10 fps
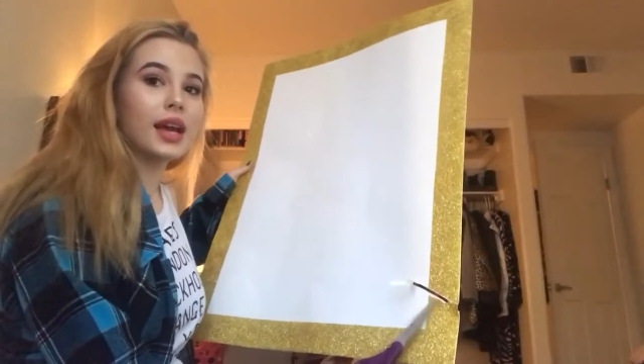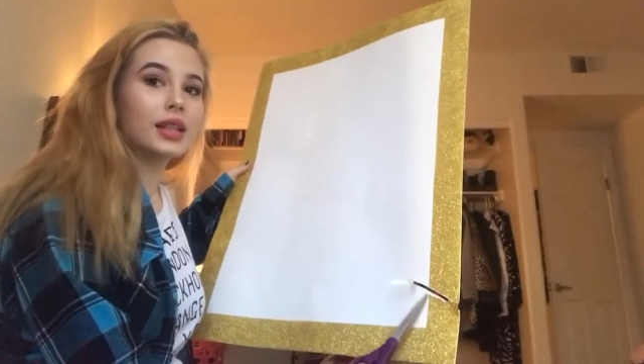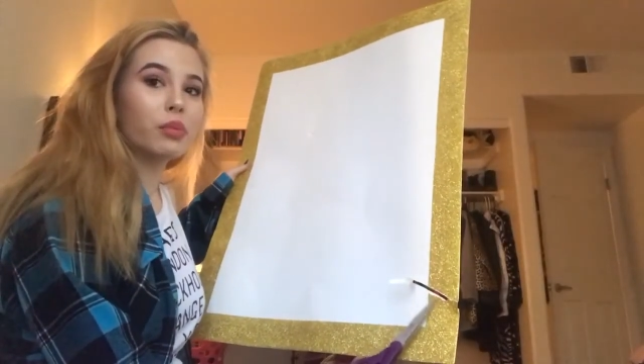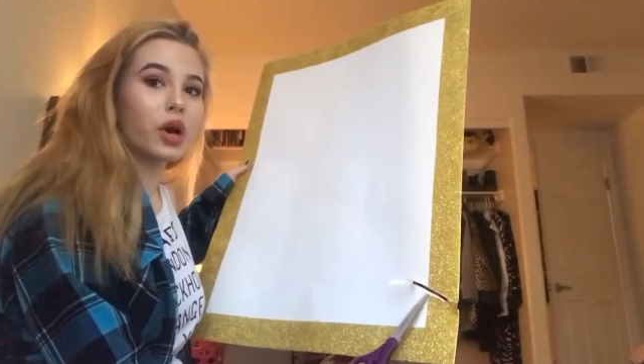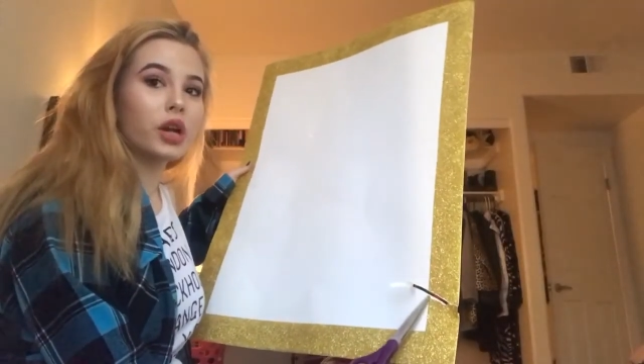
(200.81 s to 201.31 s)

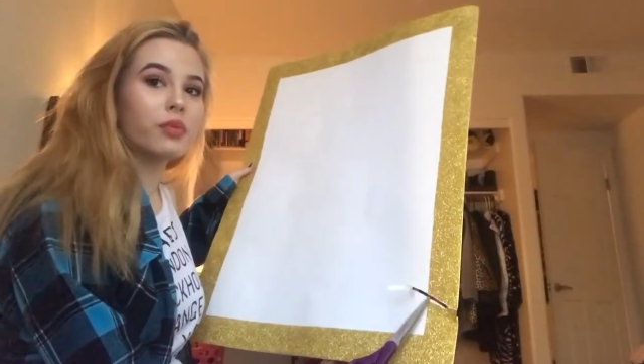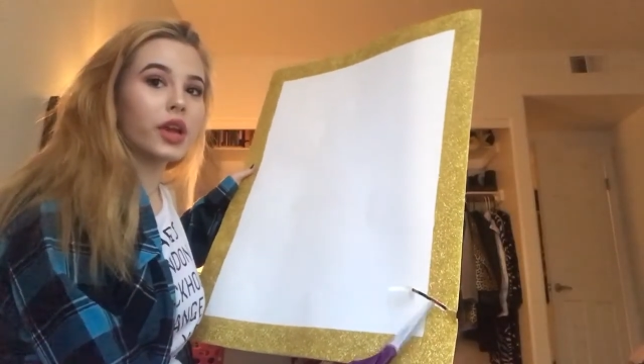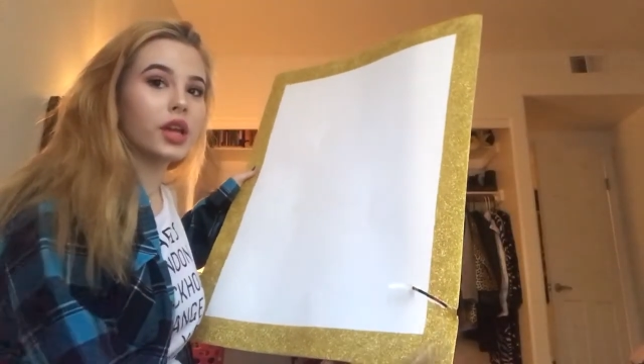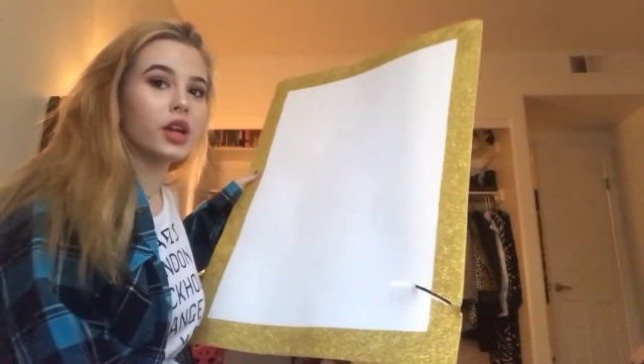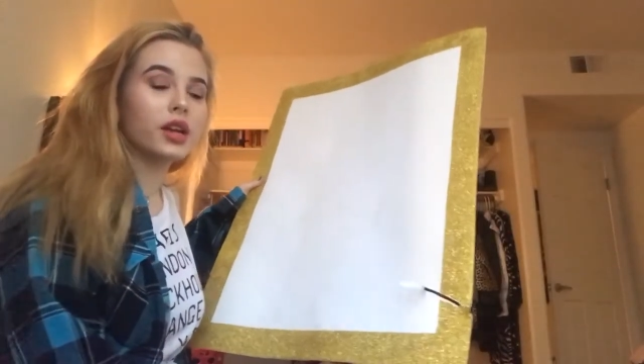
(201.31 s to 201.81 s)
at the bottom
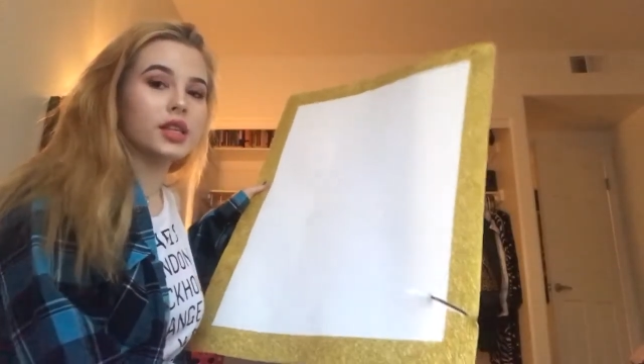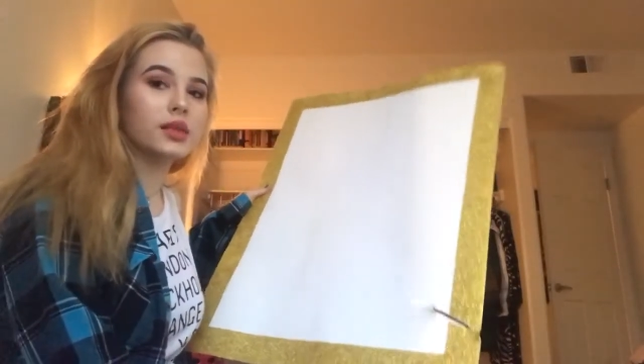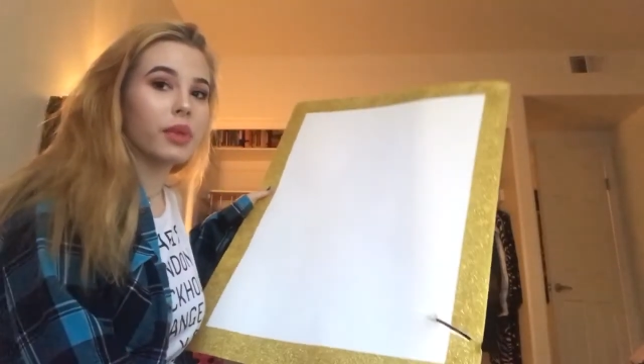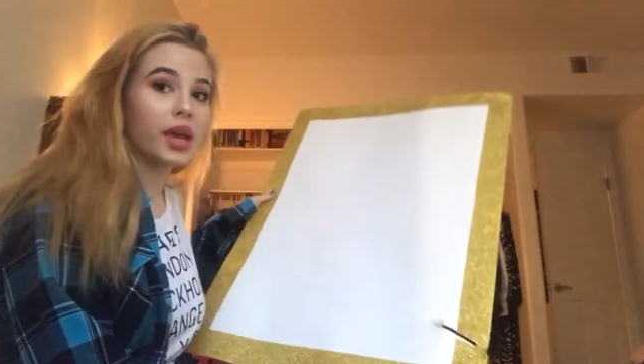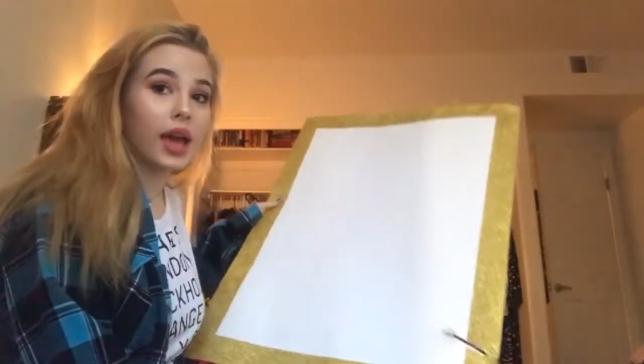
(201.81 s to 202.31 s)
right here
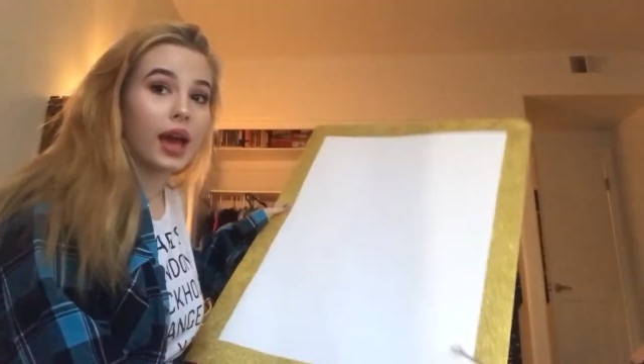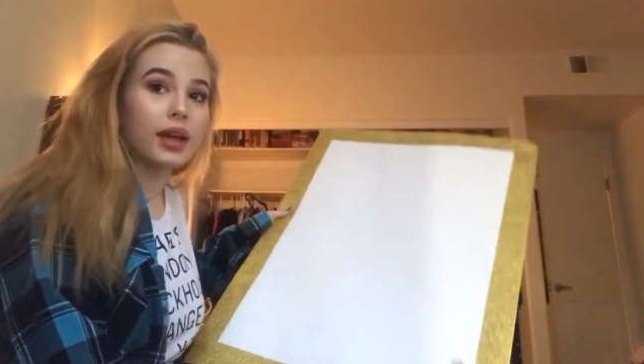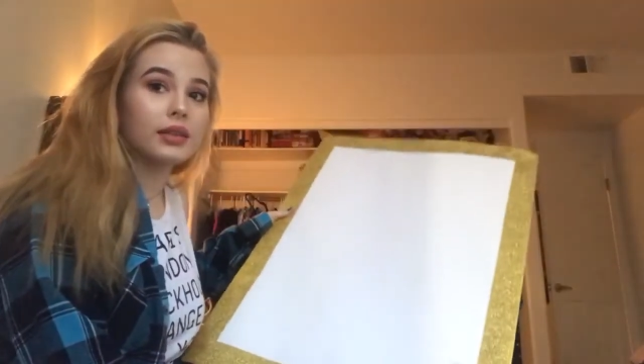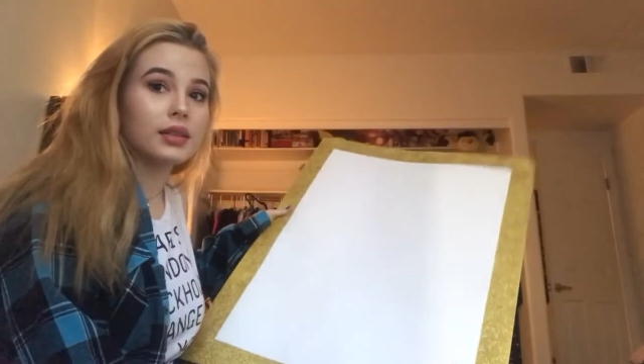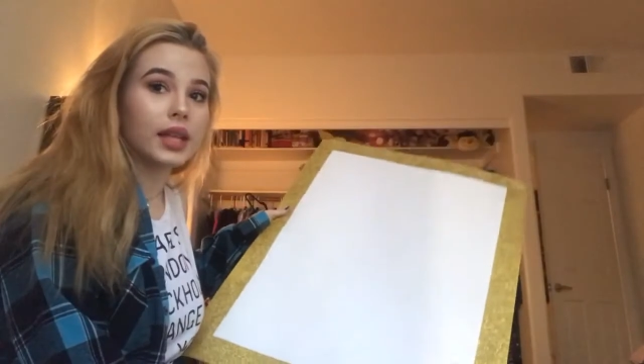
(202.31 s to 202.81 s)
because my cat